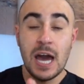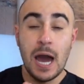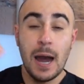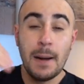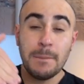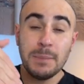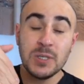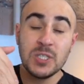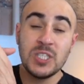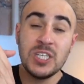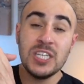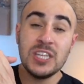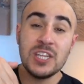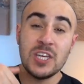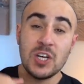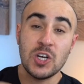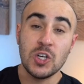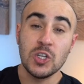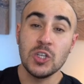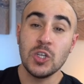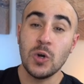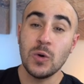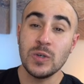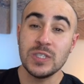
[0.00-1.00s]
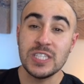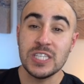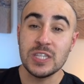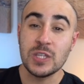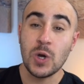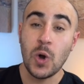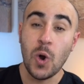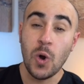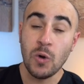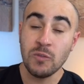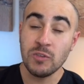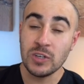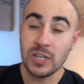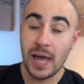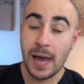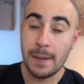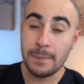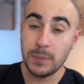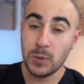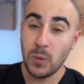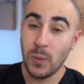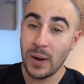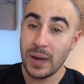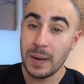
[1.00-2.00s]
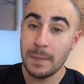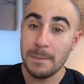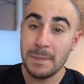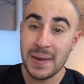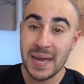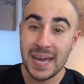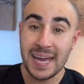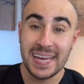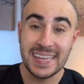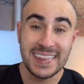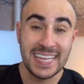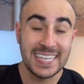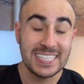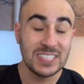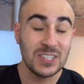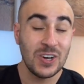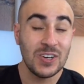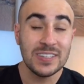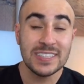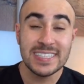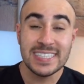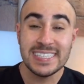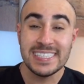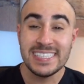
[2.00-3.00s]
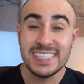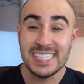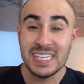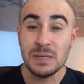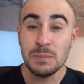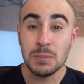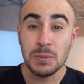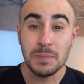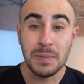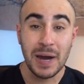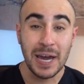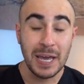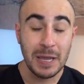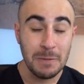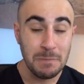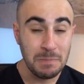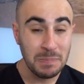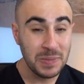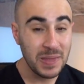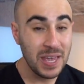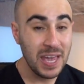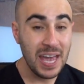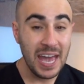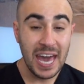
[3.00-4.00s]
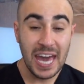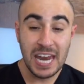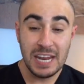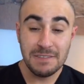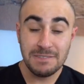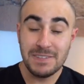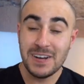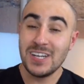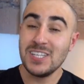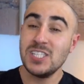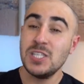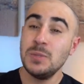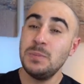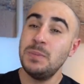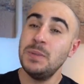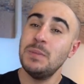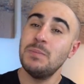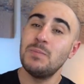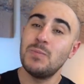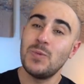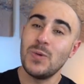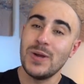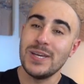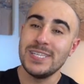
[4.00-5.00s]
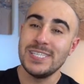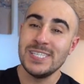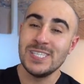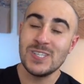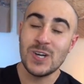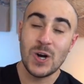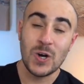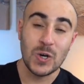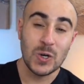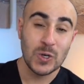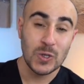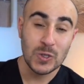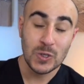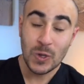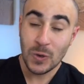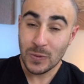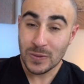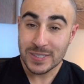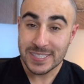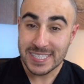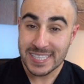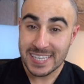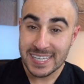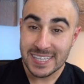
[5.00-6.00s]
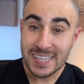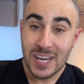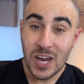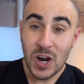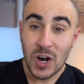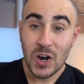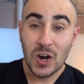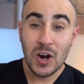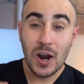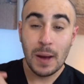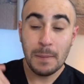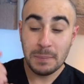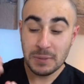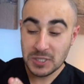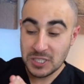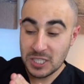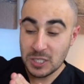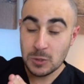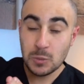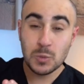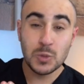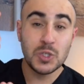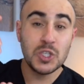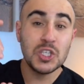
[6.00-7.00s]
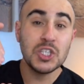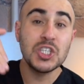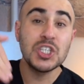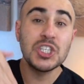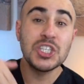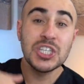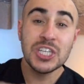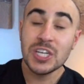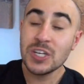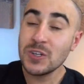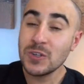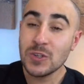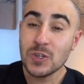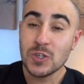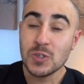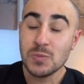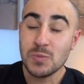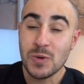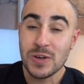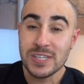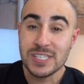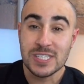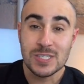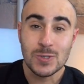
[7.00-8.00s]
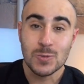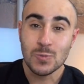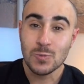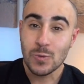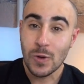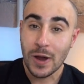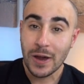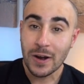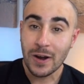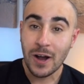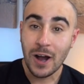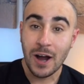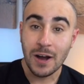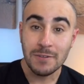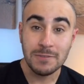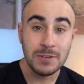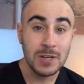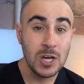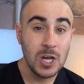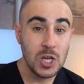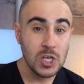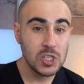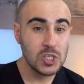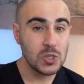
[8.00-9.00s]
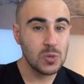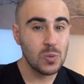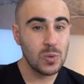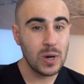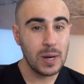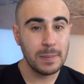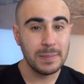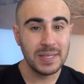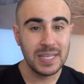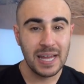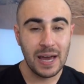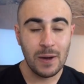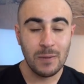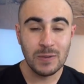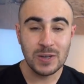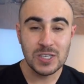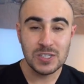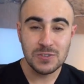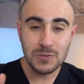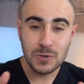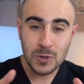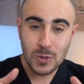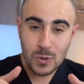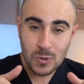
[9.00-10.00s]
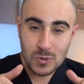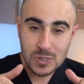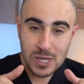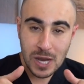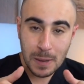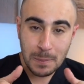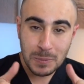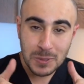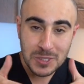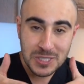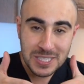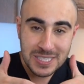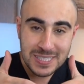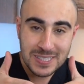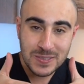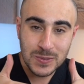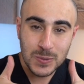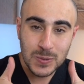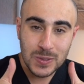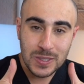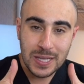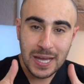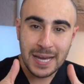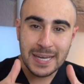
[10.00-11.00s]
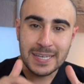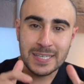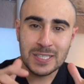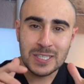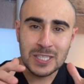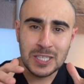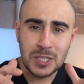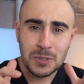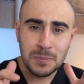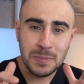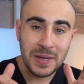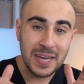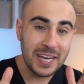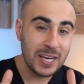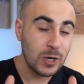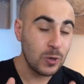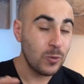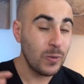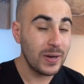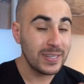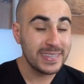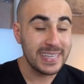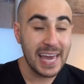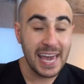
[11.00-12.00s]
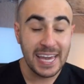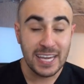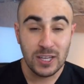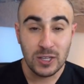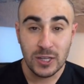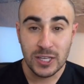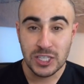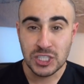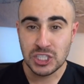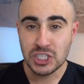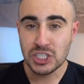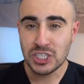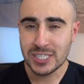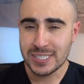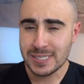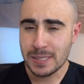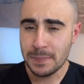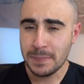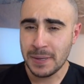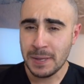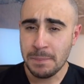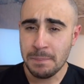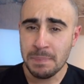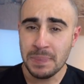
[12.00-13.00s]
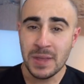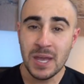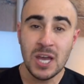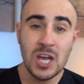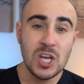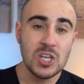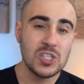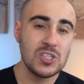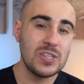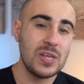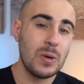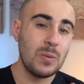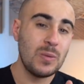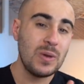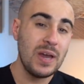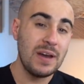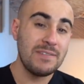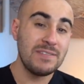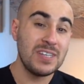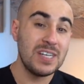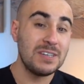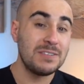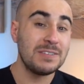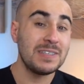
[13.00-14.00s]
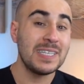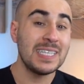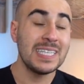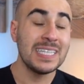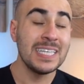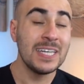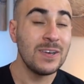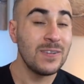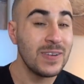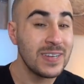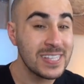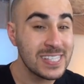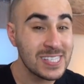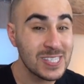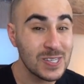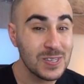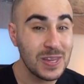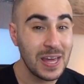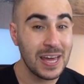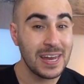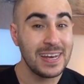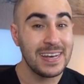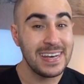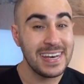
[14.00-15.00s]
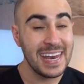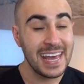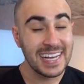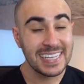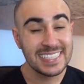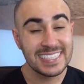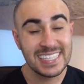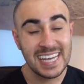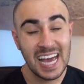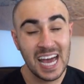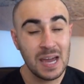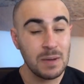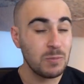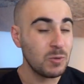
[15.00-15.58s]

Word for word: upper teeth and her lower teeth overlap quite a bit, and that's called a deep bite. And if I was to put braces on her lower teeth, her upper teeth would just shear those braces right off. So what I'm allowing is for those upper teeth to align a little bit and correct the angulation just a bit so that we have enough clearance so that next time